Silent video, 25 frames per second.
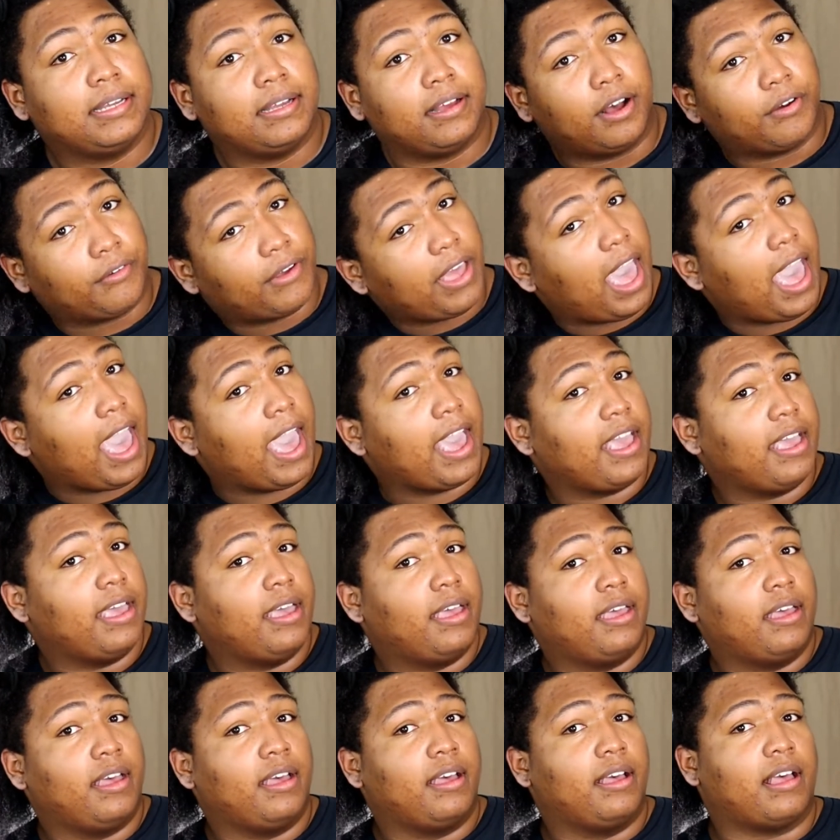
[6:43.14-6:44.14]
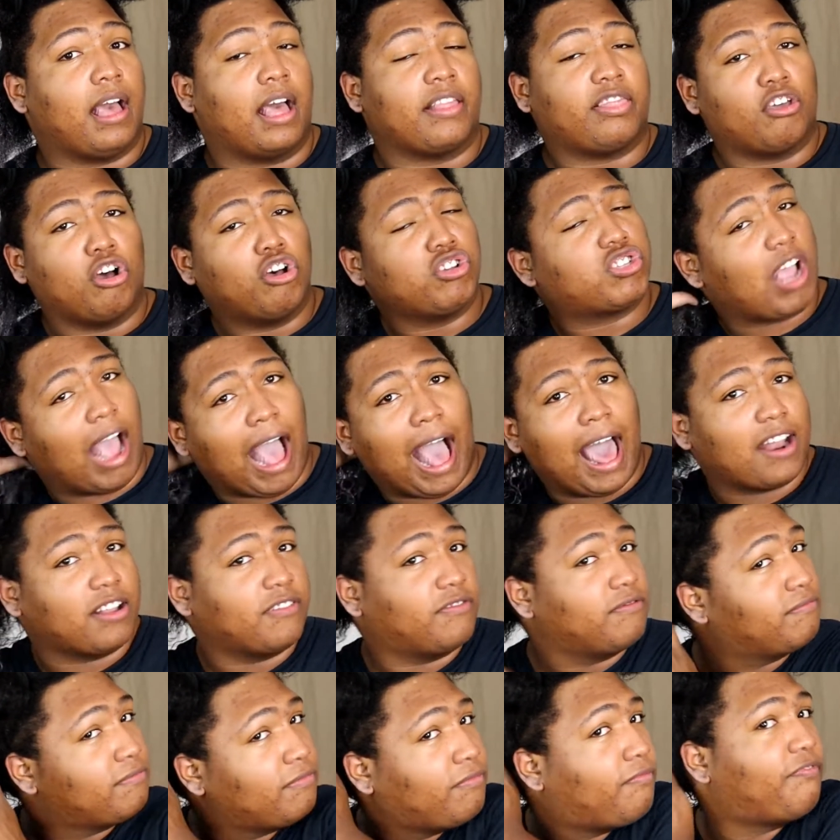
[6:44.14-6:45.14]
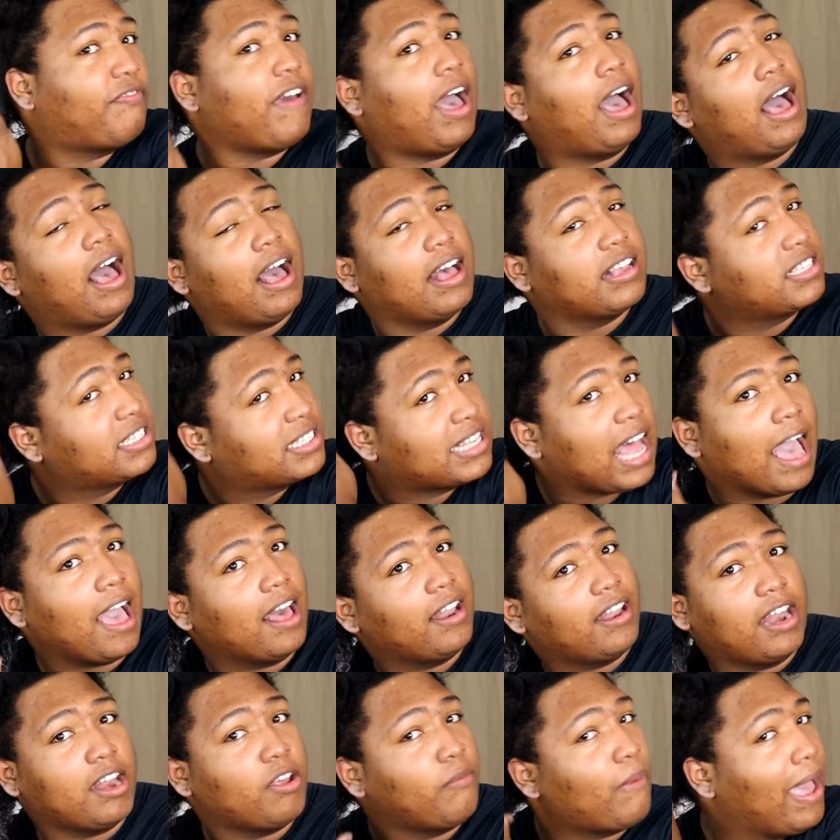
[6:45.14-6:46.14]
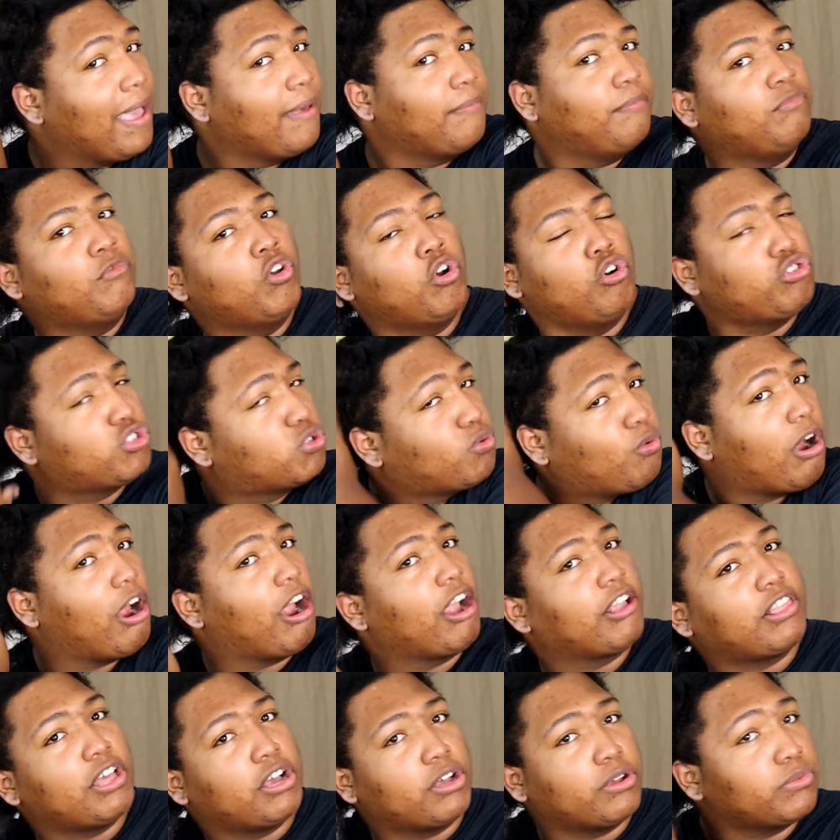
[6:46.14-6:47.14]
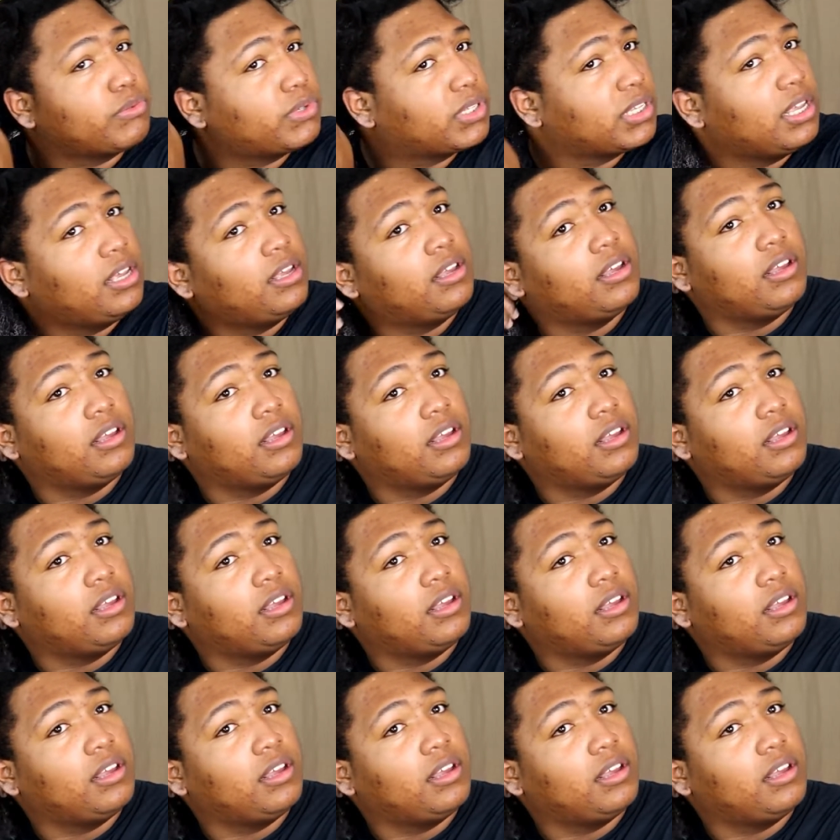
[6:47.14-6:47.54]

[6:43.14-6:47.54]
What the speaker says: okay? Those are out of style anyway. Who's wearing those?